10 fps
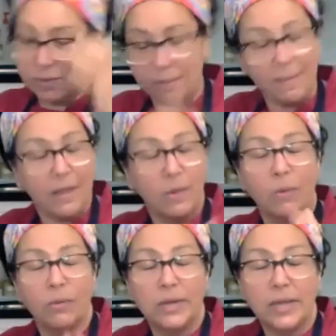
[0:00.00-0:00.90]
You can make it
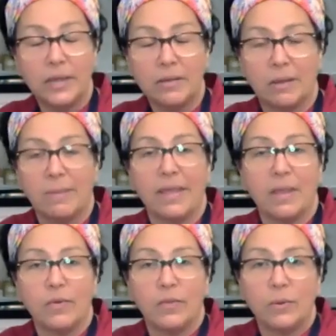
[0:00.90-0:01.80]

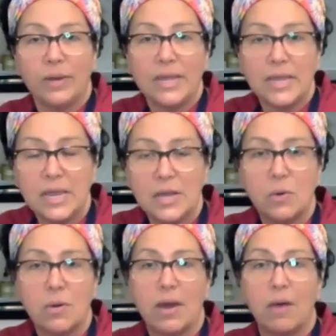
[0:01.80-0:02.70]
with only
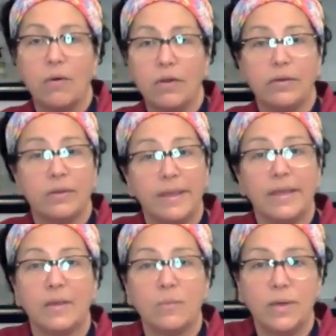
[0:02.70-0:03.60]
quinoa, or you can
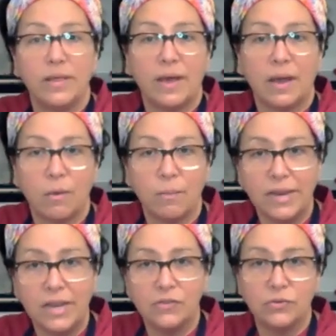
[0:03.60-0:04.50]
make it with a
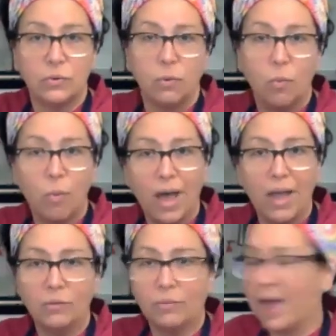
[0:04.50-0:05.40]
combination of
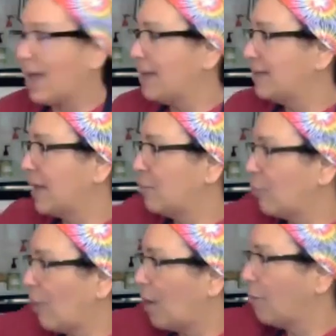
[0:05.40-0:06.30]
wild rice
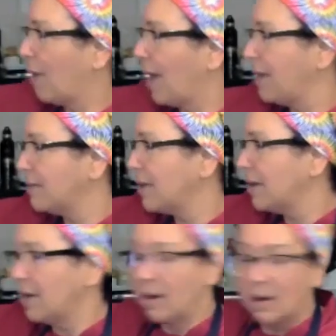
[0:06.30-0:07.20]
and brown rice.
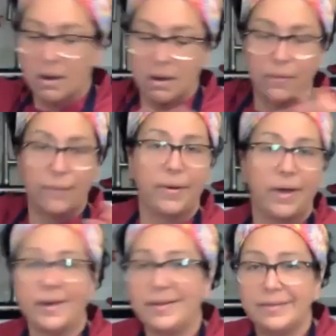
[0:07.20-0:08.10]
So
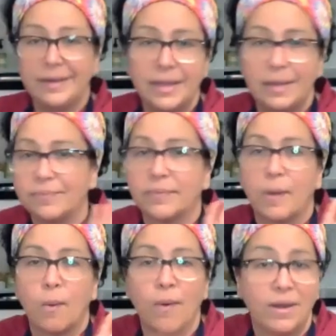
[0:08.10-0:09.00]
honestly,
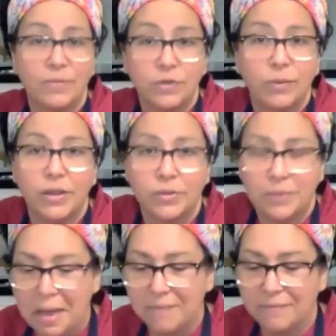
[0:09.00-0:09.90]
whatever grain
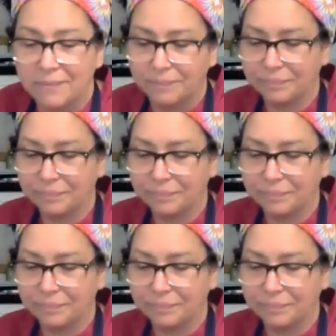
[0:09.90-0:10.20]
you have.